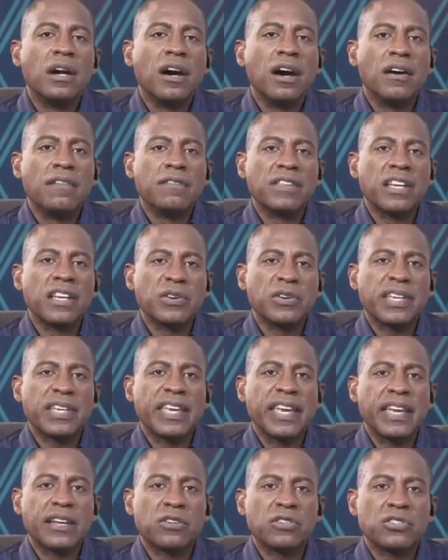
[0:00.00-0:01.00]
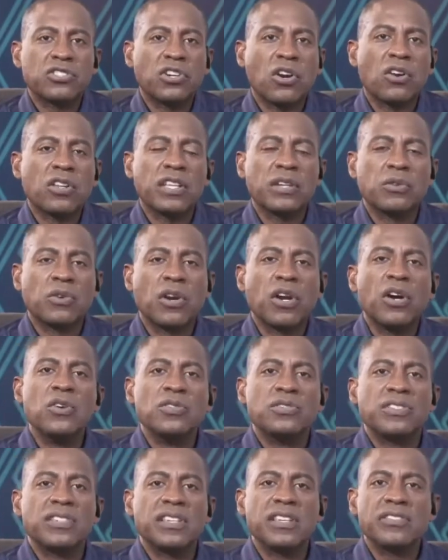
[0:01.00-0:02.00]
of Larry King or Charlie
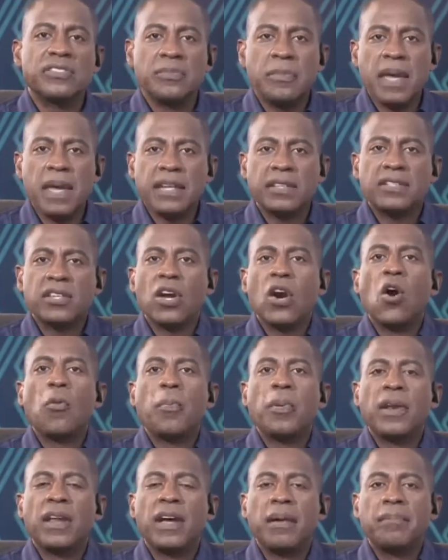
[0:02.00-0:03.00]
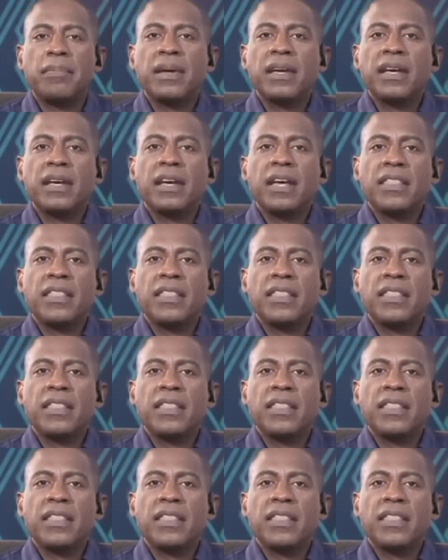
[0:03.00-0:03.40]
Rose, is meant to open up